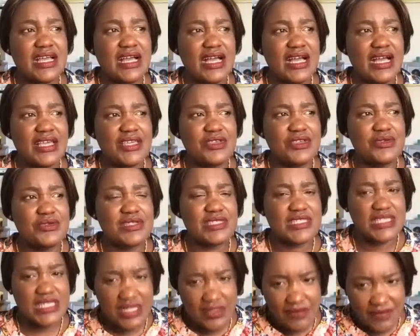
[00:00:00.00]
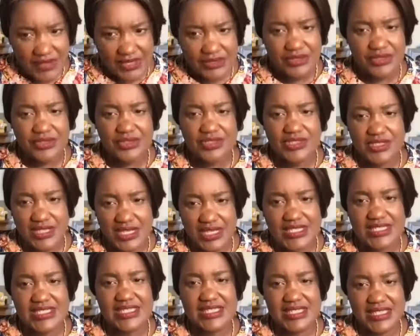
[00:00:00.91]
"Are you Sylvia's daughter?" I
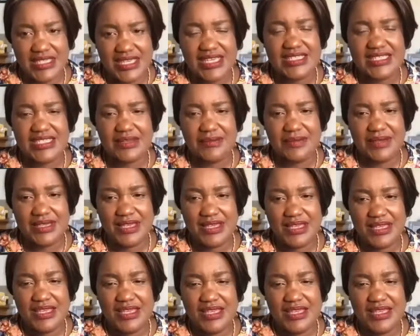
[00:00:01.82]
said, "Yes, Abby.